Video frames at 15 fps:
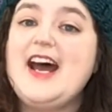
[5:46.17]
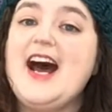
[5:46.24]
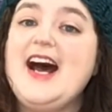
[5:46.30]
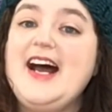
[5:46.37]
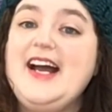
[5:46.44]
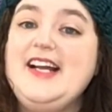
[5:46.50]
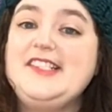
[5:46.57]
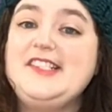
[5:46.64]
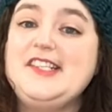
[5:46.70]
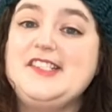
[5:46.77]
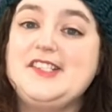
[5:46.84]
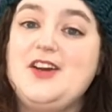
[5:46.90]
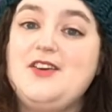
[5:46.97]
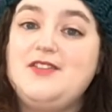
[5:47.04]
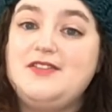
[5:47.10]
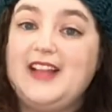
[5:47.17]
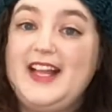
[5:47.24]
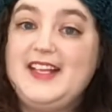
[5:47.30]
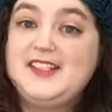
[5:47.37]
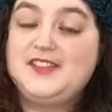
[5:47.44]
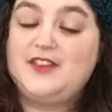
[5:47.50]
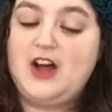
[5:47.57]
I see
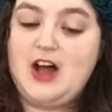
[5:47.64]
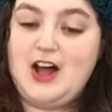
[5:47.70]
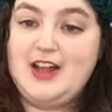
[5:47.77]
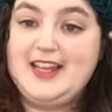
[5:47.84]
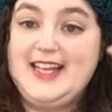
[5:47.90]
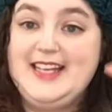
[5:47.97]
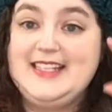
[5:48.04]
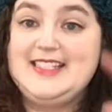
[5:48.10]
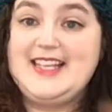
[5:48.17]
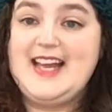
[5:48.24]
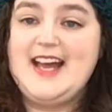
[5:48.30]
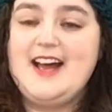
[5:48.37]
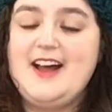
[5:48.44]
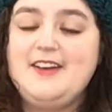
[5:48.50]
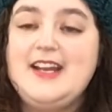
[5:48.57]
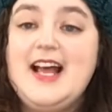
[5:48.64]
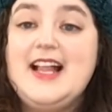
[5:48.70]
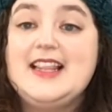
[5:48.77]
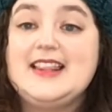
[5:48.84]
snowflakes falling down.